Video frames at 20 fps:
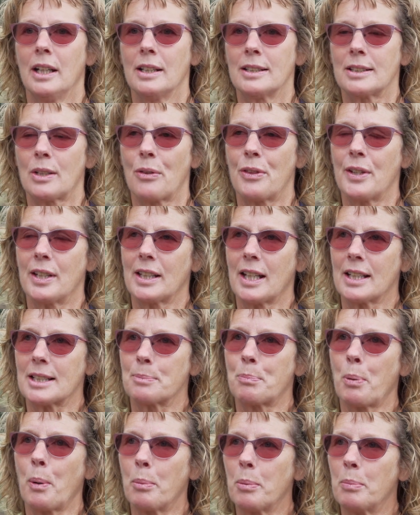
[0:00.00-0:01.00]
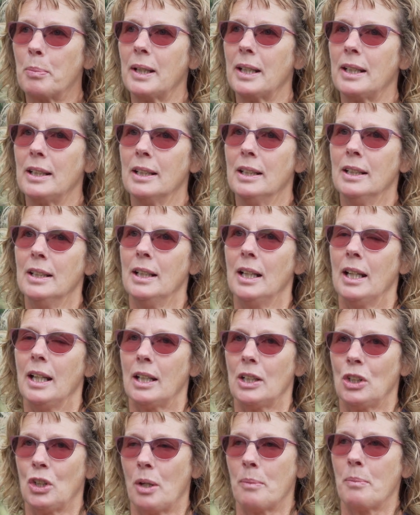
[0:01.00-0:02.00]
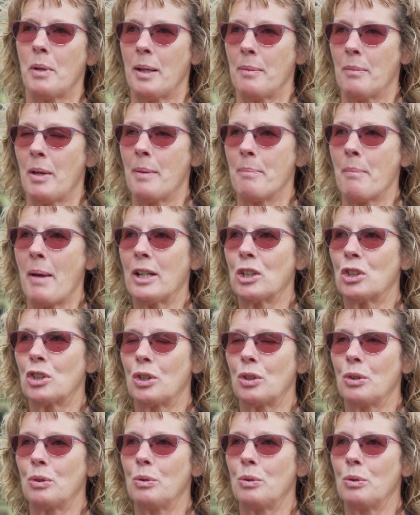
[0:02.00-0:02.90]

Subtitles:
So I think that's probably, you know, it makes